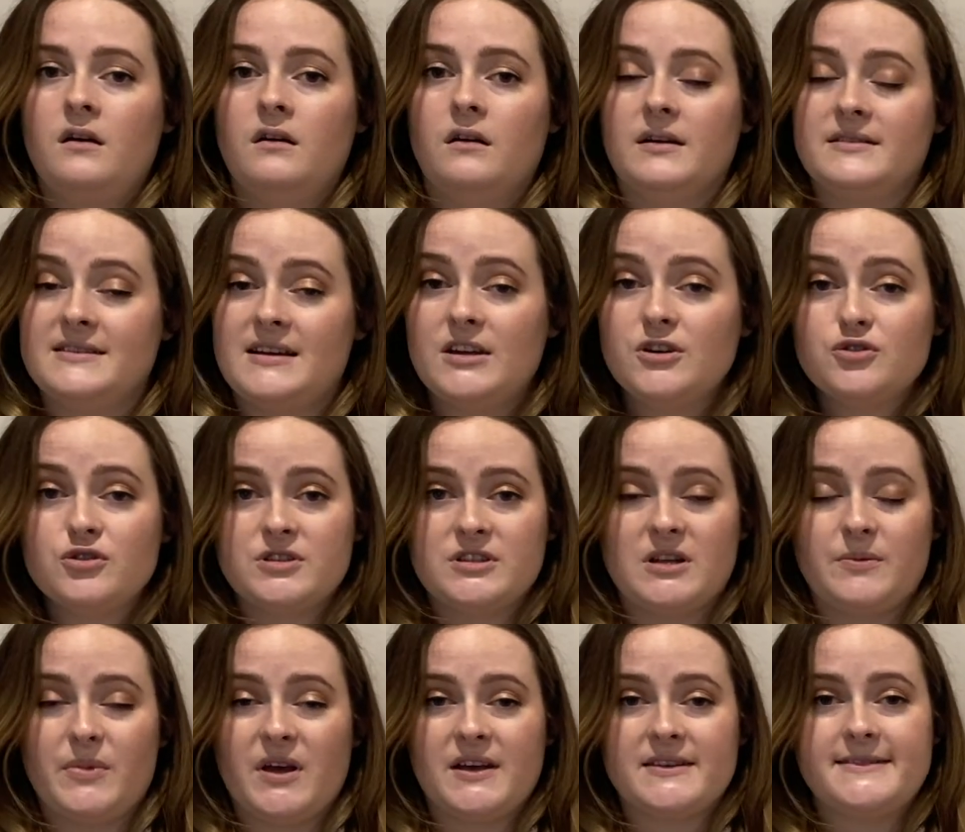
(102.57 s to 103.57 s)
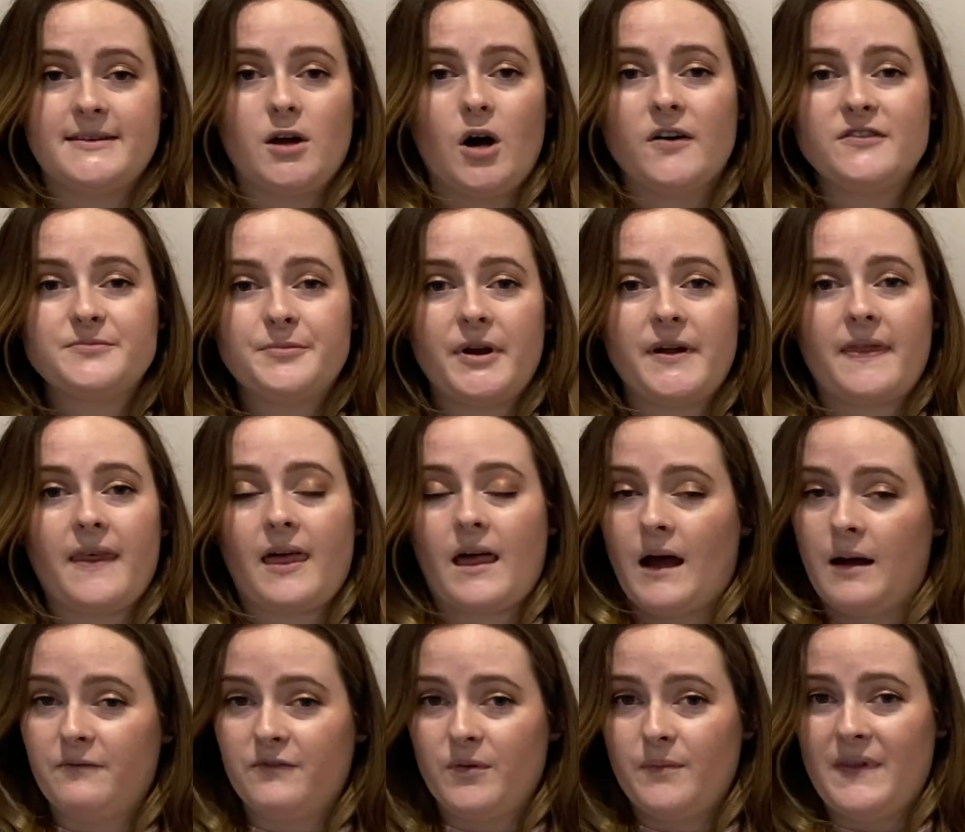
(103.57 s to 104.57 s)
It's interesting because the offspring that
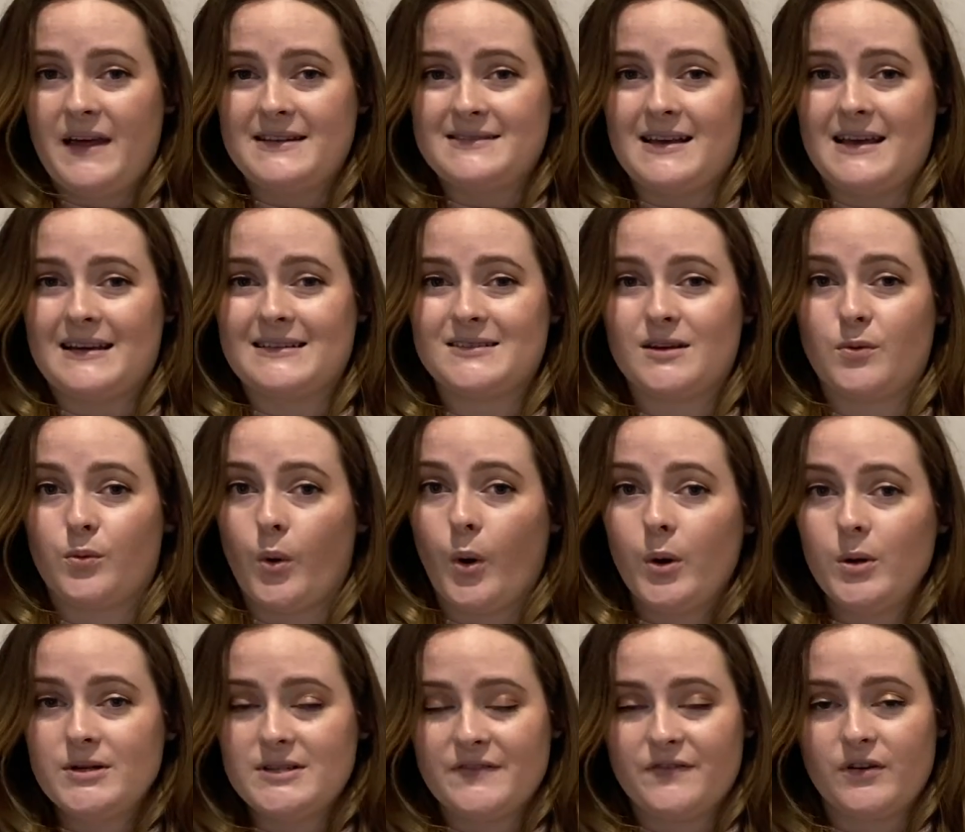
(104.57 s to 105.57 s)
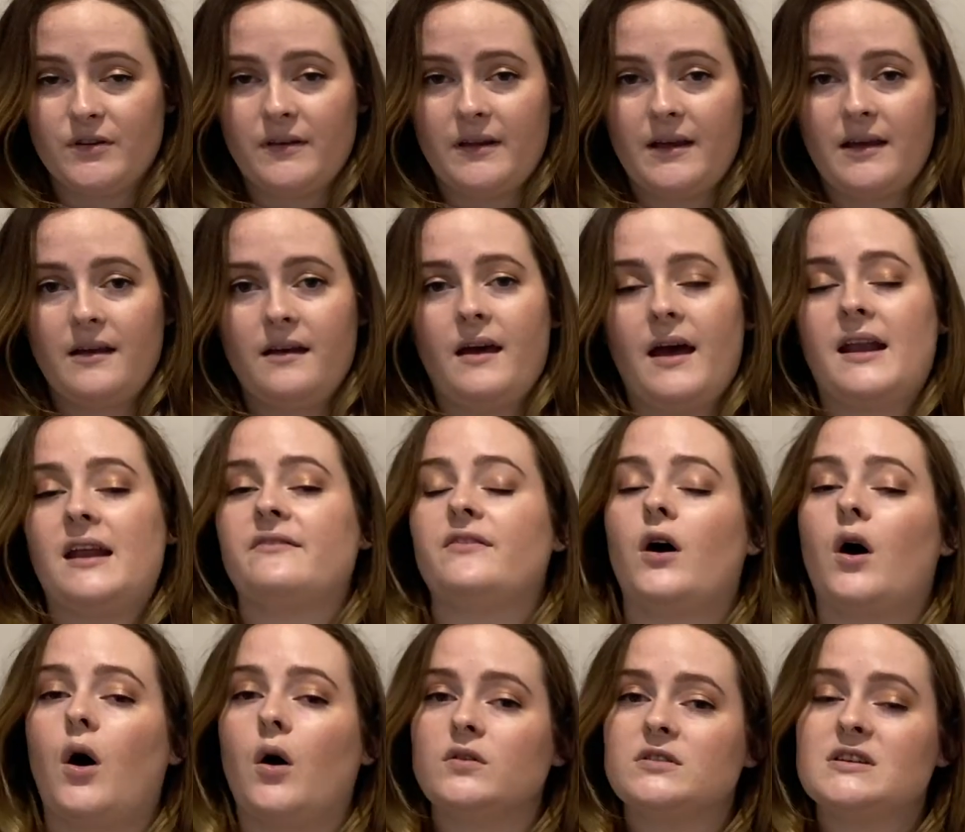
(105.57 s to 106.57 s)
come from these eggs grow differently and have
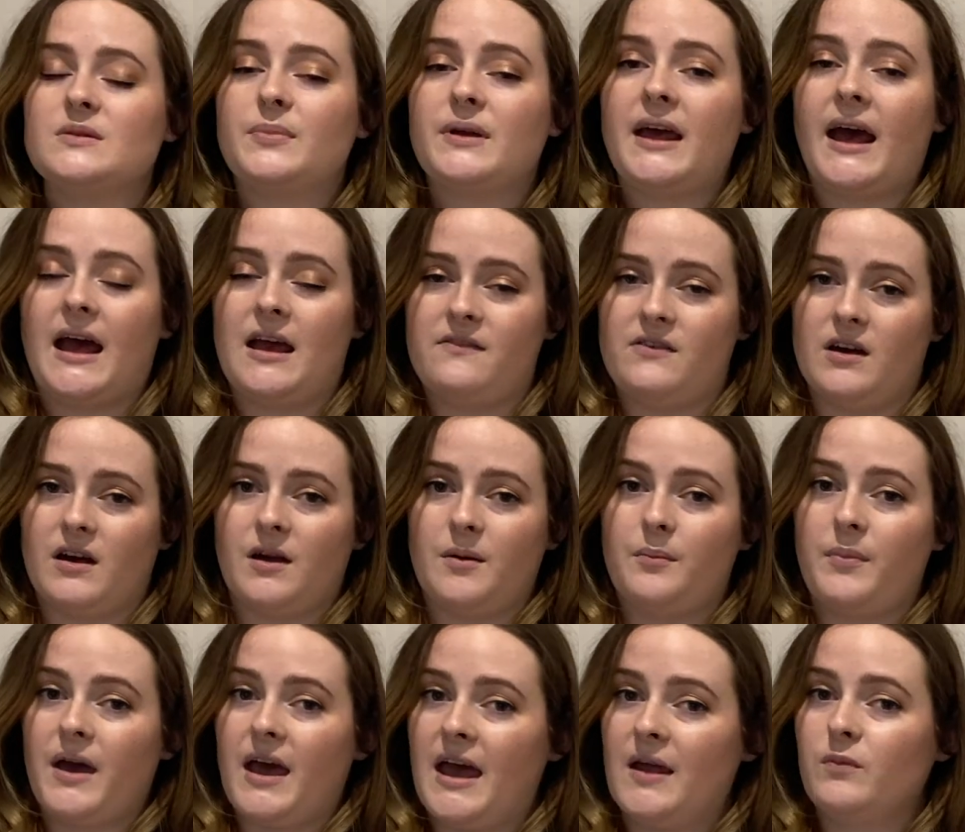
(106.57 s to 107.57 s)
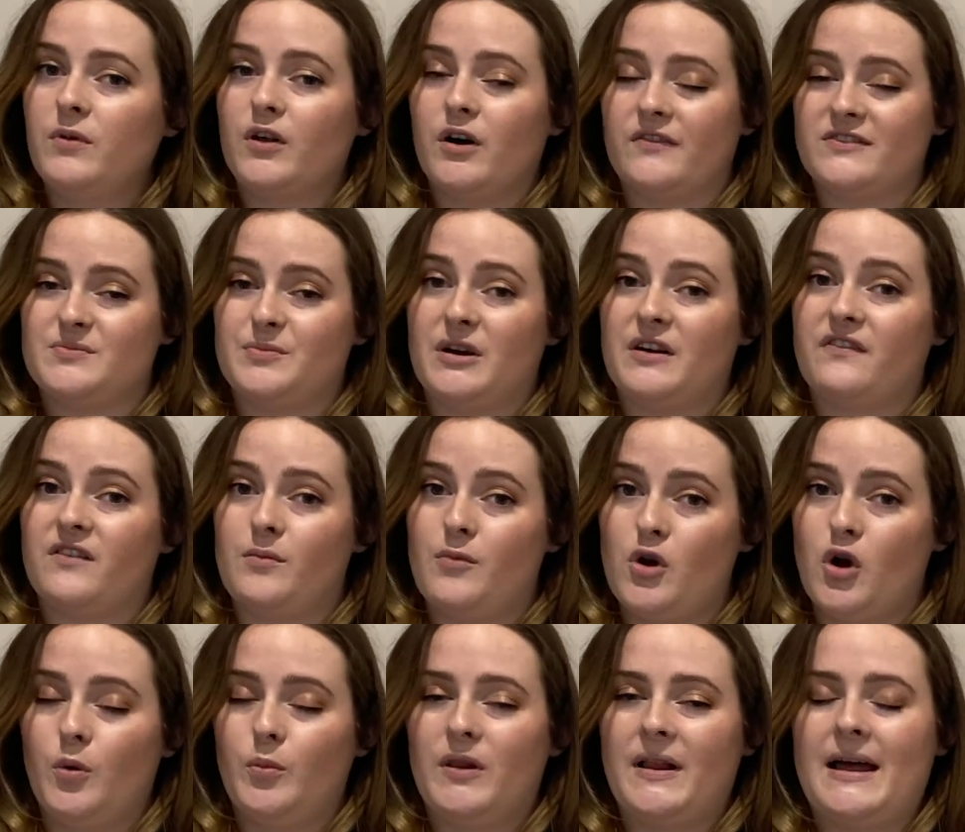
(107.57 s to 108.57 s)
altered behaviour compared with offspring from
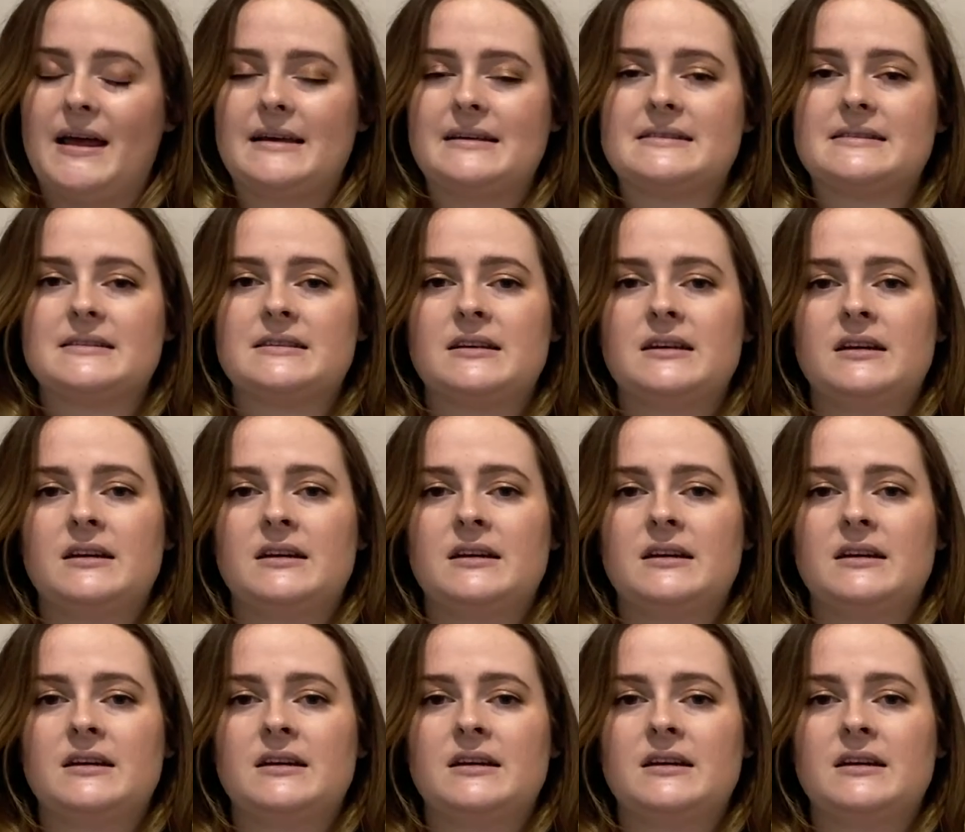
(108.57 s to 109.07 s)
normal eggs.